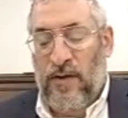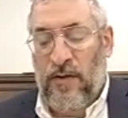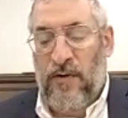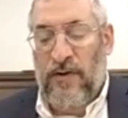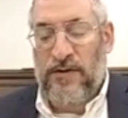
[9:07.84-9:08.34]

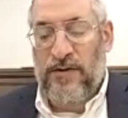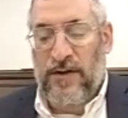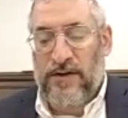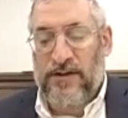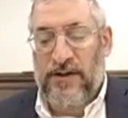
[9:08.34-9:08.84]

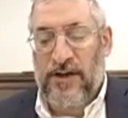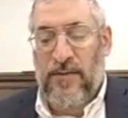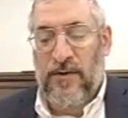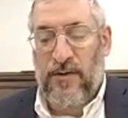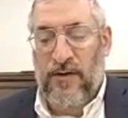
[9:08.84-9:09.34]
lords of
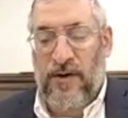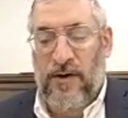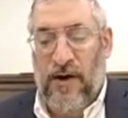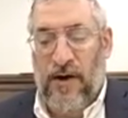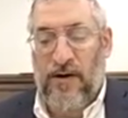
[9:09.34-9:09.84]
Hashem, all
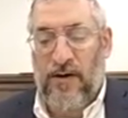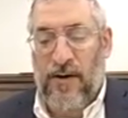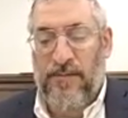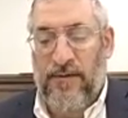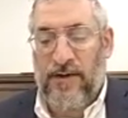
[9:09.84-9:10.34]
the higher
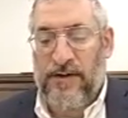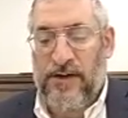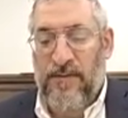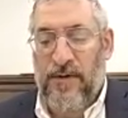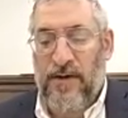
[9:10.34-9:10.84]
ups of
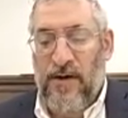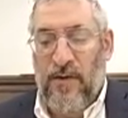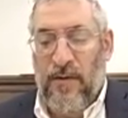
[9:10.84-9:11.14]
Hashem,